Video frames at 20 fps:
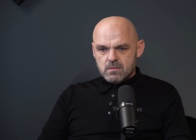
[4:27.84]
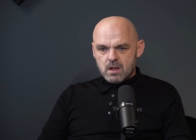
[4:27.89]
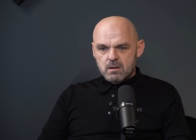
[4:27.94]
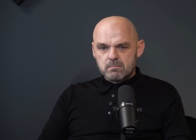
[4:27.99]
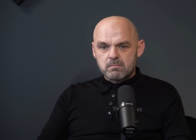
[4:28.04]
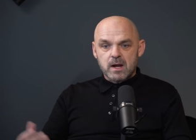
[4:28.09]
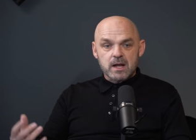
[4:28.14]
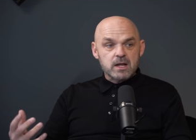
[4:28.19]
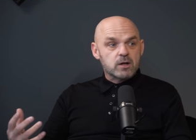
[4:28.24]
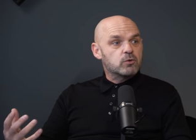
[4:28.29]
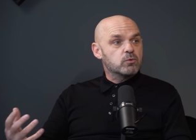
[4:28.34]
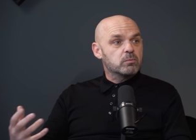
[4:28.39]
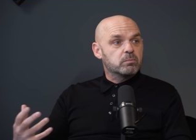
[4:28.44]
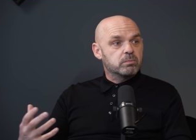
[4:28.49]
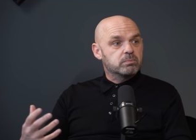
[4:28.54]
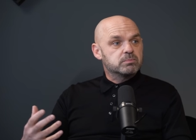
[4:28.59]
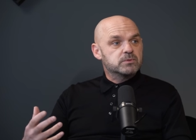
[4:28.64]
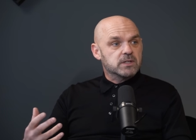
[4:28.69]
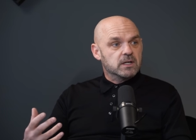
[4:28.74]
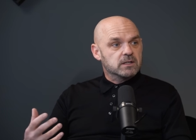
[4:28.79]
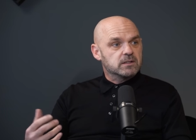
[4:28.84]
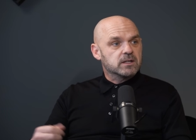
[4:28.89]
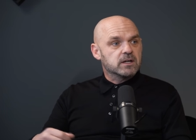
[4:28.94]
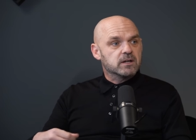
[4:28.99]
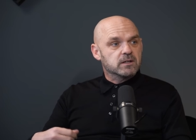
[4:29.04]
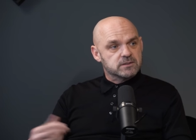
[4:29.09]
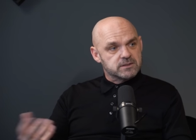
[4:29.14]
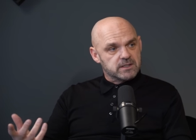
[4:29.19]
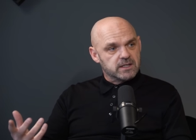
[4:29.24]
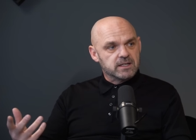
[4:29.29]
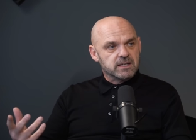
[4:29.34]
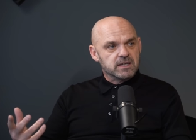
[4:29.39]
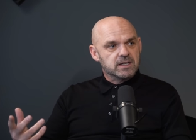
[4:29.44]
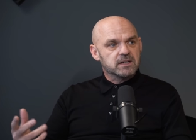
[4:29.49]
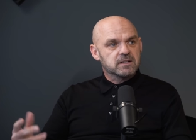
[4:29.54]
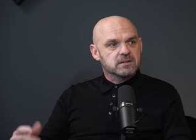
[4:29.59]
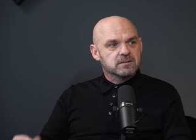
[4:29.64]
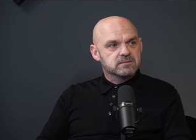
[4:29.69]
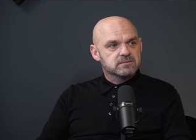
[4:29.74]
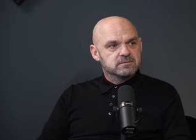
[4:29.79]
And Michael said, yeah, I'll take
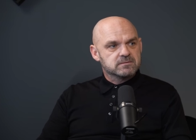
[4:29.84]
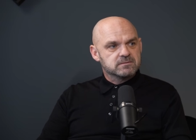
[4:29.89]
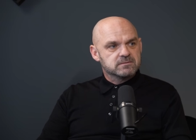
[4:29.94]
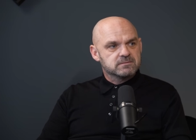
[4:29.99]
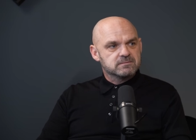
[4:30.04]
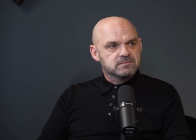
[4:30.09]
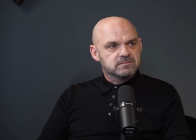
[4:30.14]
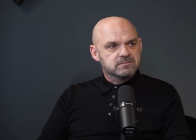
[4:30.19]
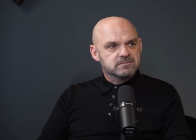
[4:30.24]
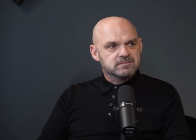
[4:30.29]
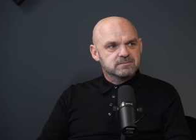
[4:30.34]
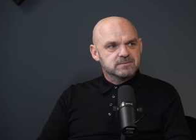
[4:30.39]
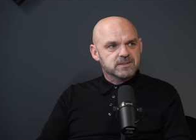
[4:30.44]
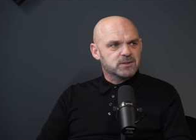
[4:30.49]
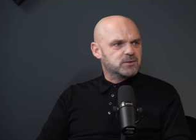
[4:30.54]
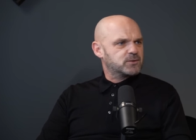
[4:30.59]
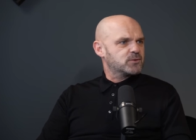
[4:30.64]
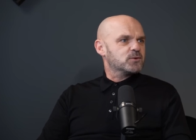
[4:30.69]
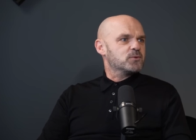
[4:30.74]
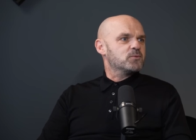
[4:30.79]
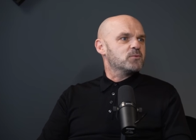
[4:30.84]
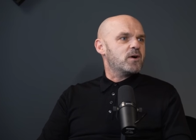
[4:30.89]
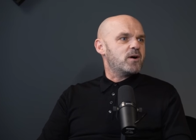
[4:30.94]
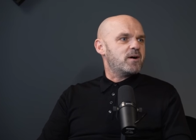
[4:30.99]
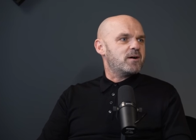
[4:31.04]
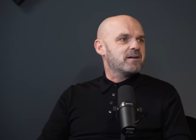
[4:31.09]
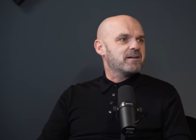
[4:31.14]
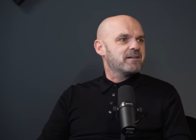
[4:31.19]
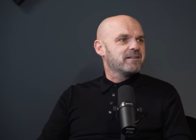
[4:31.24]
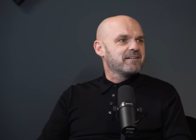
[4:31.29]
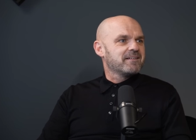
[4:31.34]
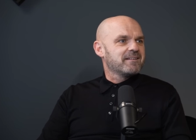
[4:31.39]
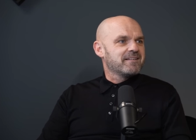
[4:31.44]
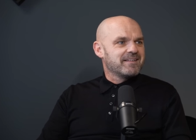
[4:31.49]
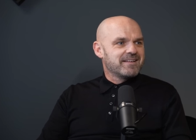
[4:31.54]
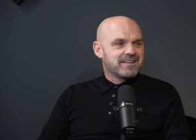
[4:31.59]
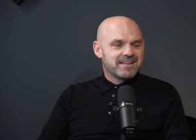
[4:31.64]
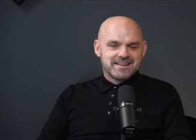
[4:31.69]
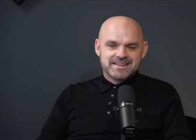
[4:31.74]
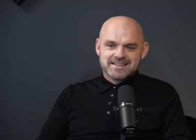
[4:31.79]
it. And I thought, what?
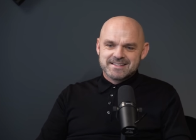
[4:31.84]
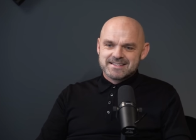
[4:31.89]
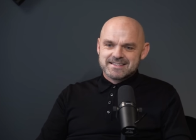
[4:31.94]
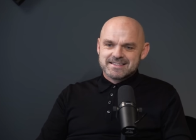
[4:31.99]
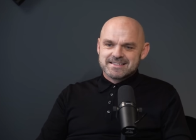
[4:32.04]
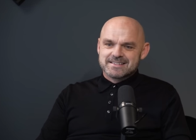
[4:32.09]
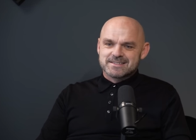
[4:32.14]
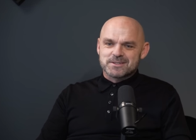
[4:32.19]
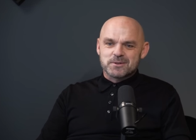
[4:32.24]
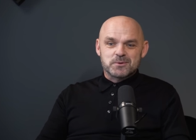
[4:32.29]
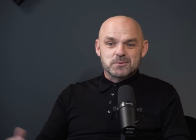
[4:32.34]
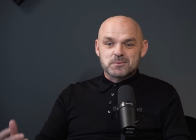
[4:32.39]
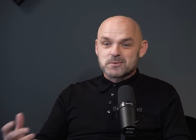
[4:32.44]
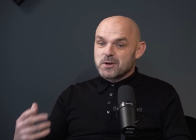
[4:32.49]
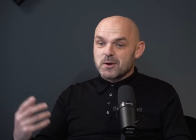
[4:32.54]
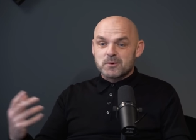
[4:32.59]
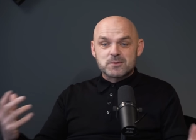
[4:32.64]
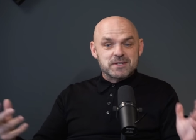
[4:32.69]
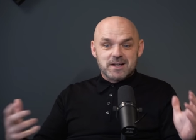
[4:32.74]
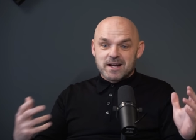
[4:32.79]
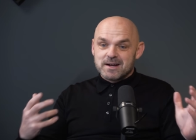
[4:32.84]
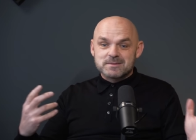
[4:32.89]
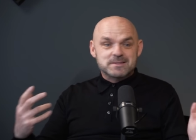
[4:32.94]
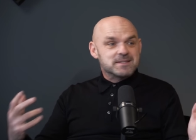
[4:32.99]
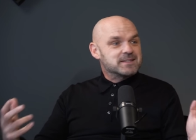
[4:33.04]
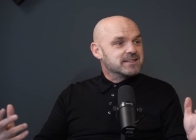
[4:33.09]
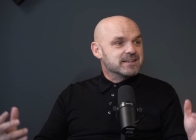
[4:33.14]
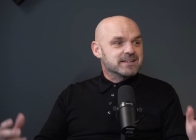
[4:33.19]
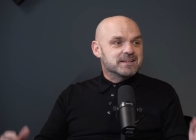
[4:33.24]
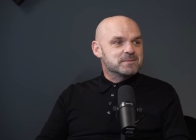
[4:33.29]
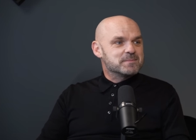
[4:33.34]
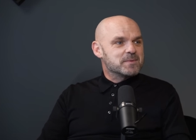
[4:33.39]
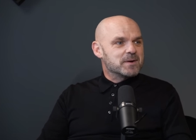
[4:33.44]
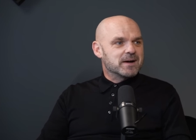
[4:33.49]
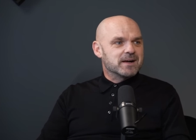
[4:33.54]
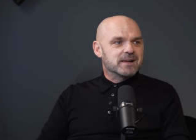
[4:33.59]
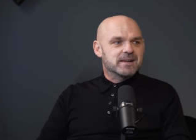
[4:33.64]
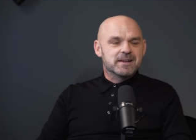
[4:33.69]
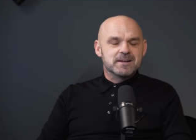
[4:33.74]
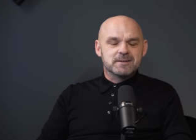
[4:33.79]
So there was no time to think
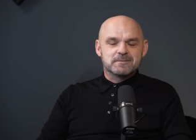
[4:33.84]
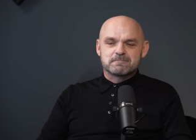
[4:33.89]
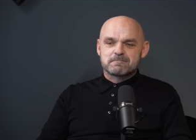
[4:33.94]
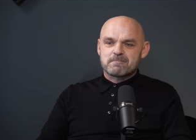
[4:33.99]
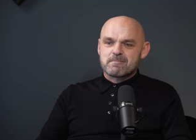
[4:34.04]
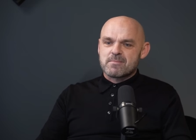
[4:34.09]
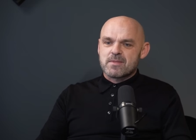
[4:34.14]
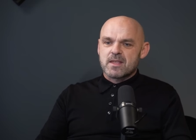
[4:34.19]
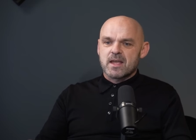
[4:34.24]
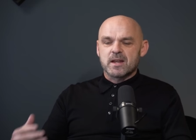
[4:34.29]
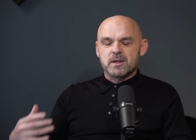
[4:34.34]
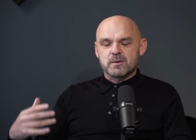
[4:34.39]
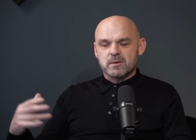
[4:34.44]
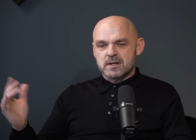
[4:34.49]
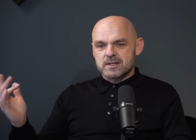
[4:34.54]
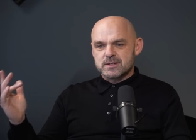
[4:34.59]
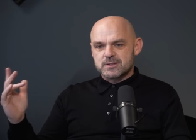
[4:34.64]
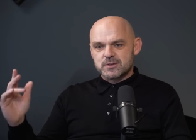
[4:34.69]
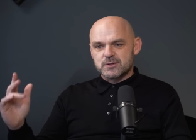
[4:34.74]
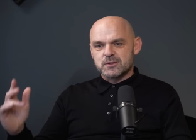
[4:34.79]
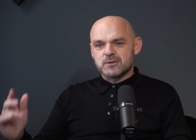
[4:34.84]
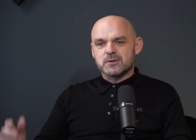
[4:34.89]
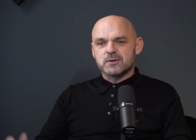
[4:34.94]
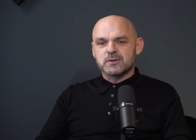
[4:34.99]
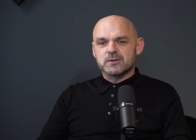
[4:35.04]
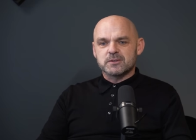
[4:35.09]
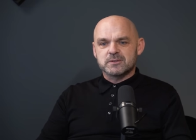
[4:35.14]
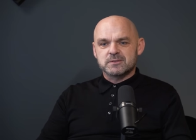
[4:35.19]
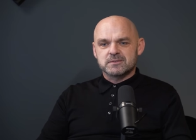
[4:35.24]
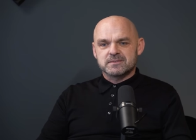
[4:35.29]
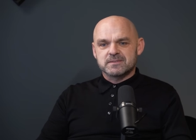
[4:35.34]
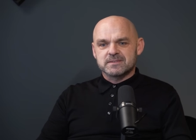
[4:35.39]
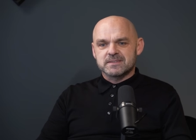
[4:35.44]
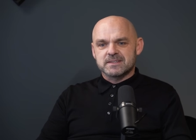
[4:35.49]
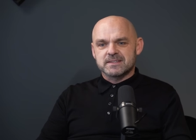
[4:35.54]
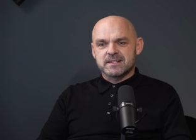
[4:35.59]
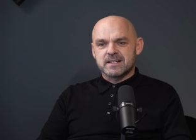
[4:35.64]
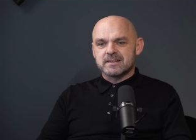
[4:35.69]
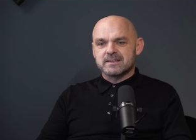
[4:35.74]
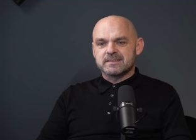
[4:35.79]
about it. Anyway, I scored.
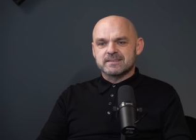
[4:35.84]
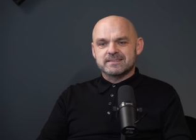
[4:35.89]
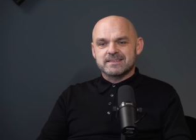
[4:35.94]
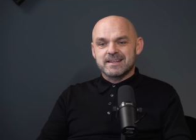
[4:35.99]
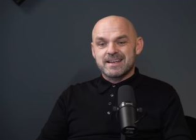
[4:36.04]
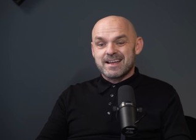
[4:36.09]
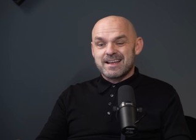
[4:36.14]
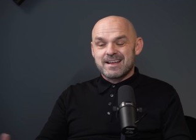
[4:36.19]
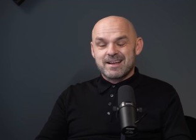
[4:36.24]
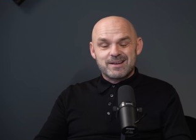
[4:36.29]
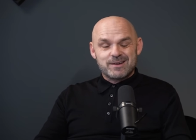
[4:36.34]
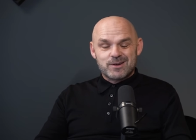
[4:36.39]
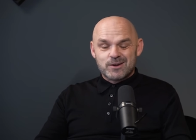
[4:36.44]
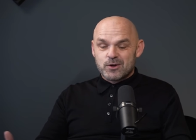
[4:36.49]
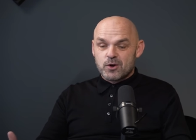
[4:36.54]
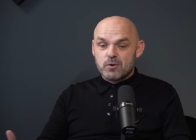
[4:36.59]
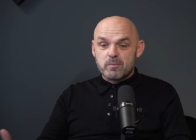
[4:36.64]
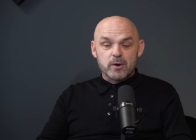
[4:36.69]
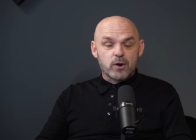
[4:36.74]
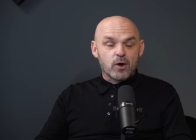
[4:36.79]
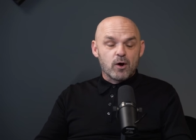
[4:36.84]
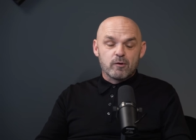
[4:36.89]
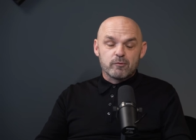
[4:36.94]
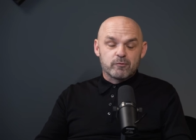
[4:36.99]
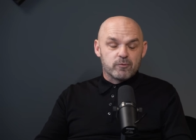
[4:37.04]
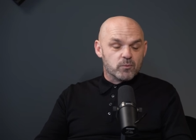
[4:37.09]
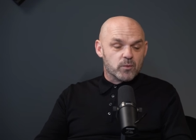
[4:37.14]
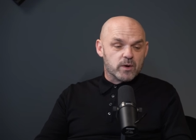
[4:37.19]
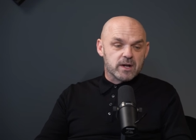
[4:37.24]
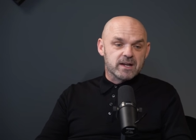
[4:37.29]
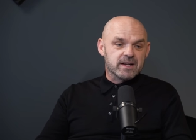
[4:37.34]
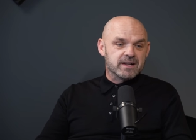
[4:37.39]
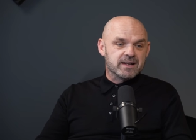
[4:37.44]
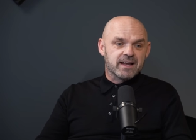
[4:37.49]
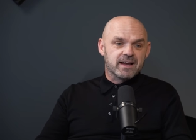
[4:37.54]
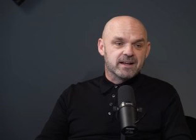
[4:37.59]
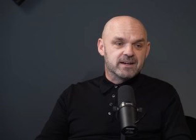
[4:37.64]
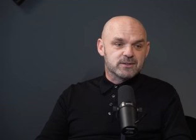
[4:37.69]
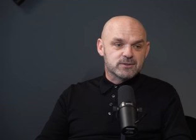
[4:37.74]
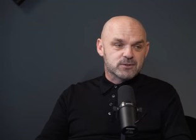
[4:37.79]
And then coming off and winning
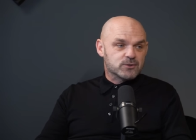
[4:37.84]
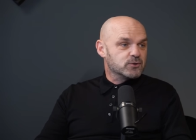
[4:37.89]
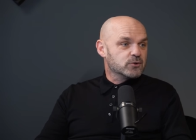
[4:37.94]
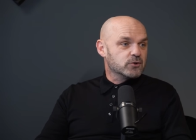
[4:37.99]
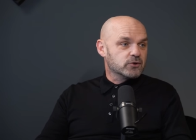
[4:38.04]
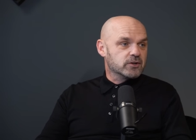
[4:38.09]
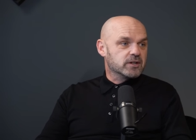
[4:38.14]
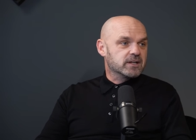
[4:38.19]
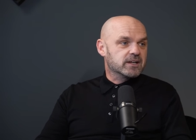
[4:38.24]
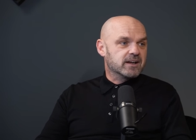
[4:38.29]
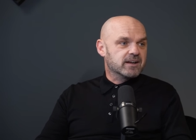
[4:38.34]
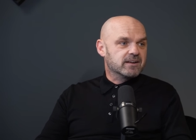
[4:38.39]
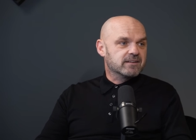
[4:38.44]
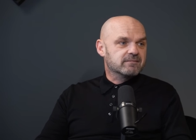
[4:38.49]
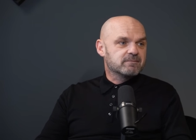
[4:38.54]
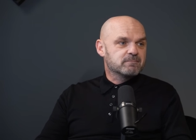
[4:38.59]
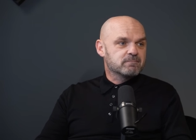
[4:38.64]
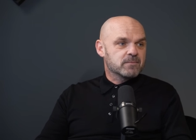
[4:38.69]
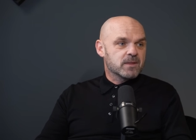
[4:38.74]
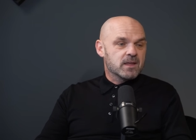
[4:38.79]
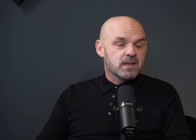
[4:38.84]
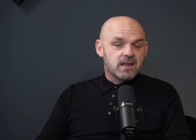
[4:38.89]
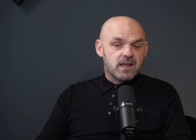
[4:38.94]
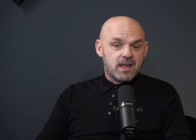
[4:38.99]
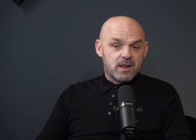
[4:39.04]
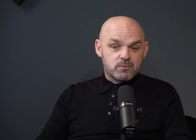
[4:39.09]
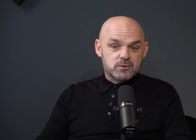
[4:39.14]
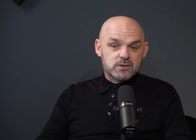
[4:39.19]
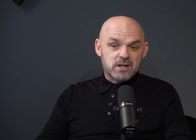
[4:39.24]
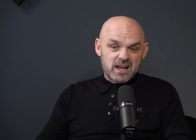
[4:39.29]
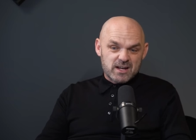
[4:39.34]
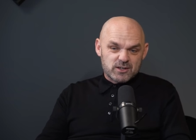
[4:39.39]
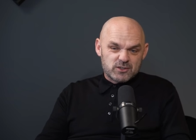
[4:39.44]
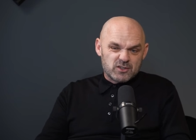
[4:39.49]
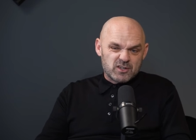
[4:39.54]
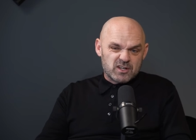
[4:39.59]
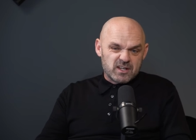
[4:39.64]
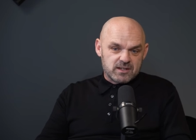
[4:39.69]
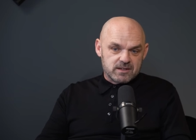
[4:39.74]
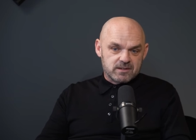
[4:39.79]
again and scoring again, it was
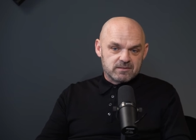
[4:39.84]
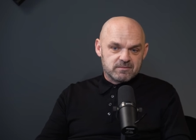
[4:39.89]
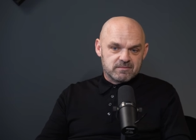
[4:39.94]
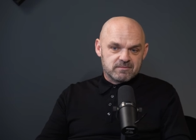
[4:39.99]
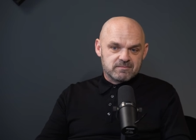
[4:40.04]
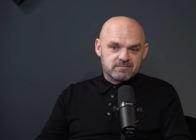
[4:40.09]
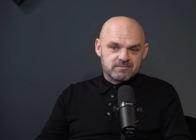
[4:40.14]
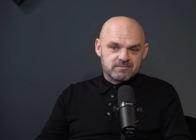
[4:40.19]
actually,